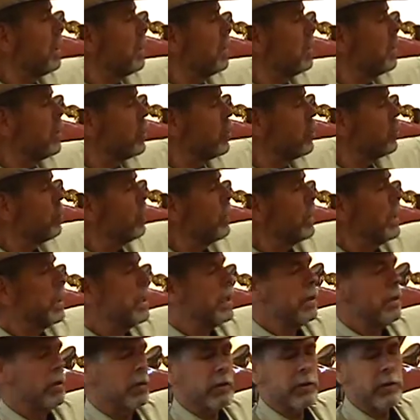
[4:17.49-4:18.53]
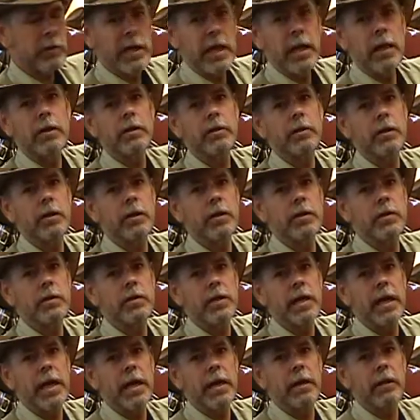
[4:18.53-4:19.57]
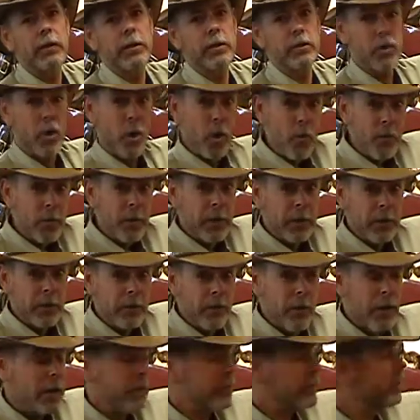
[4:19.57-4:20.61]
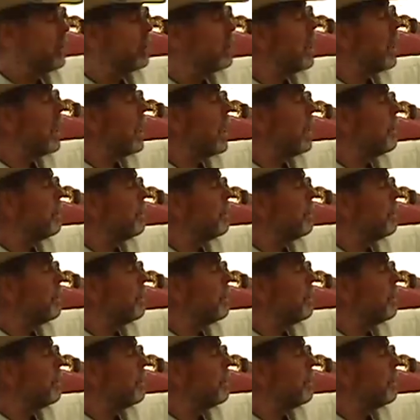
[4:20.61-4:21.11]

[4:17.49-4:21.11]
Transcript: the tree or skeleton of the saddle is open across the top,